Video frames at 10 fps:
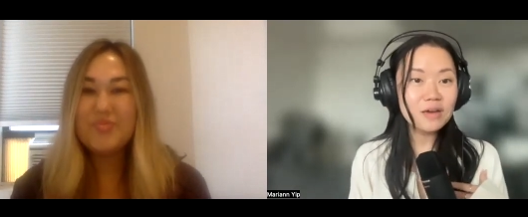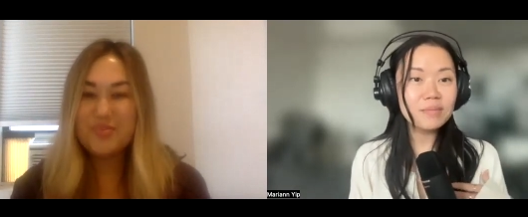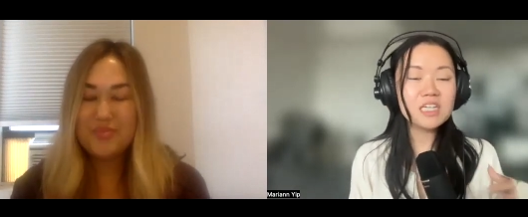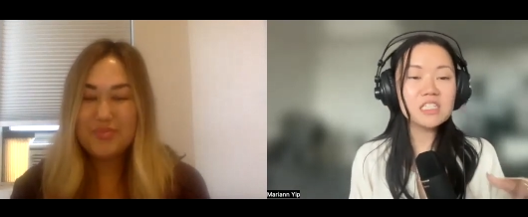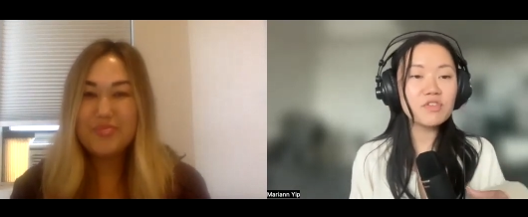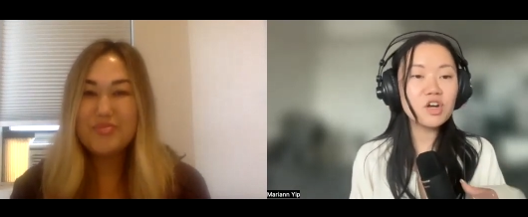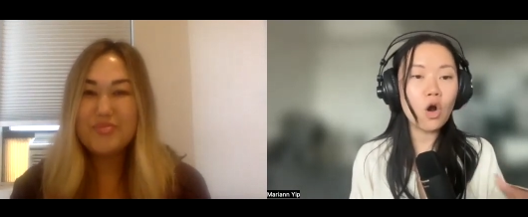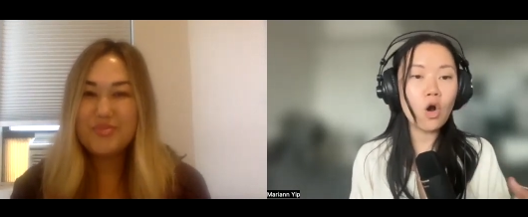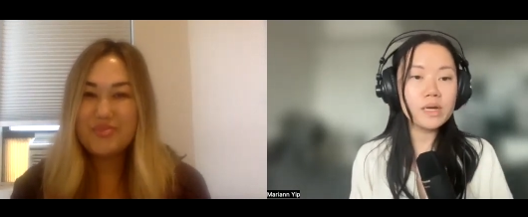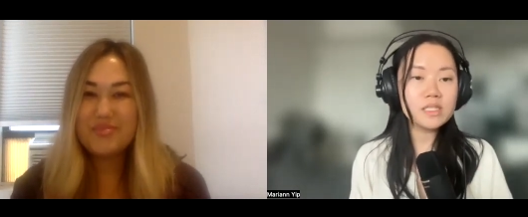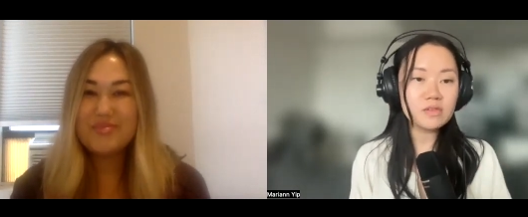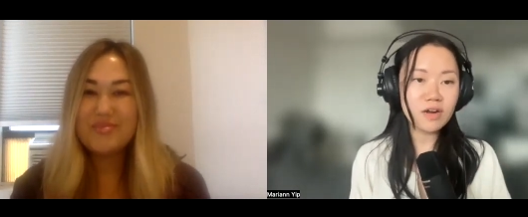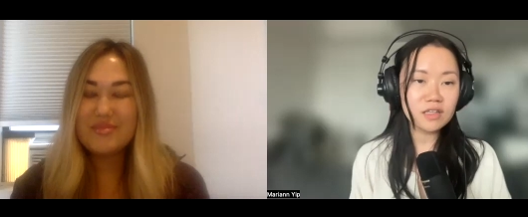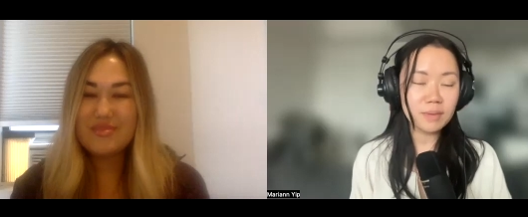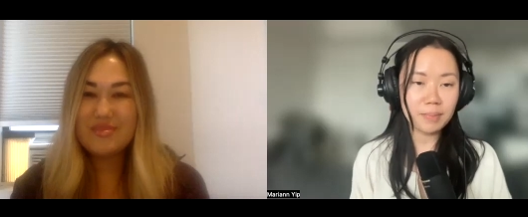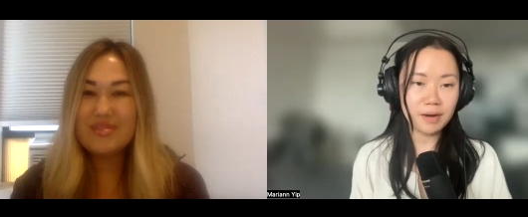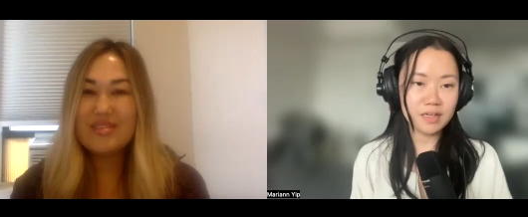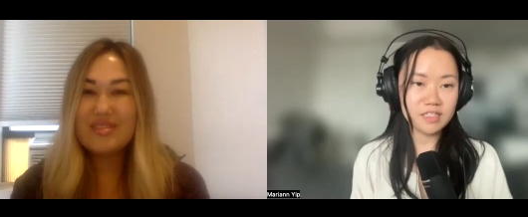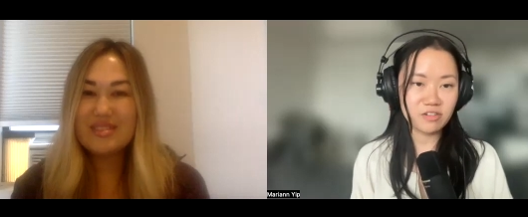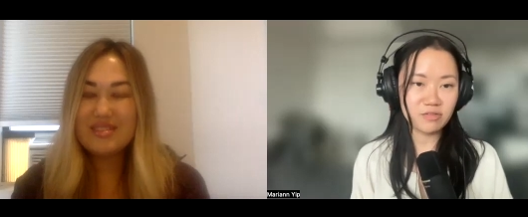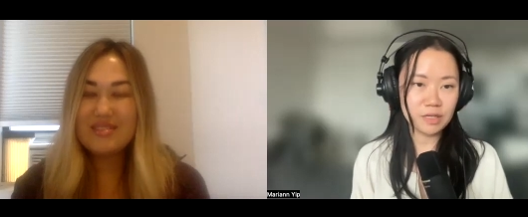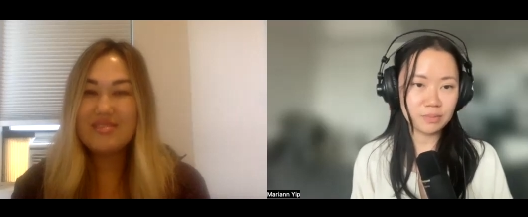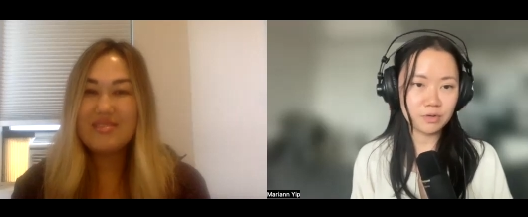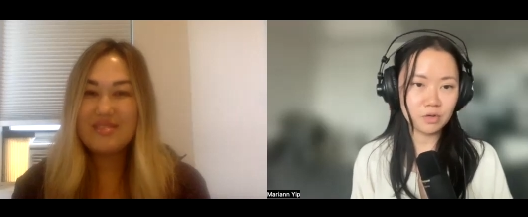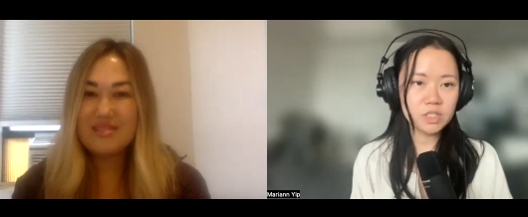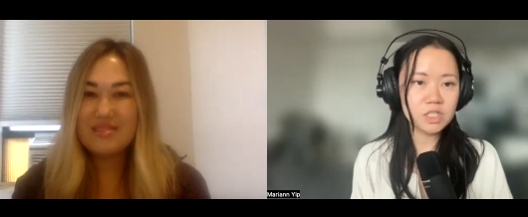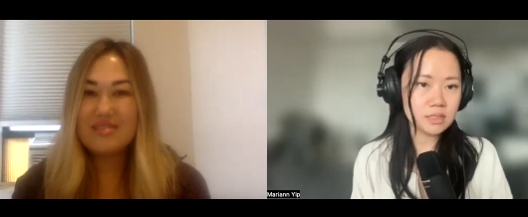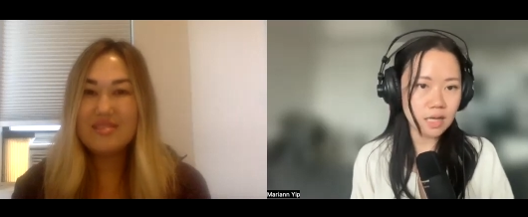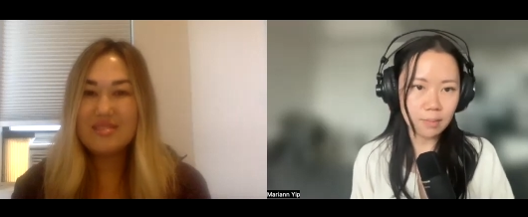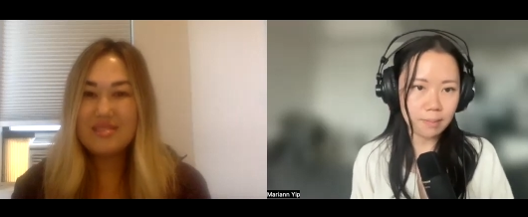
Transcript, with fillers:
Speaker 1: Because if you're always surrounded by positive people, which is not a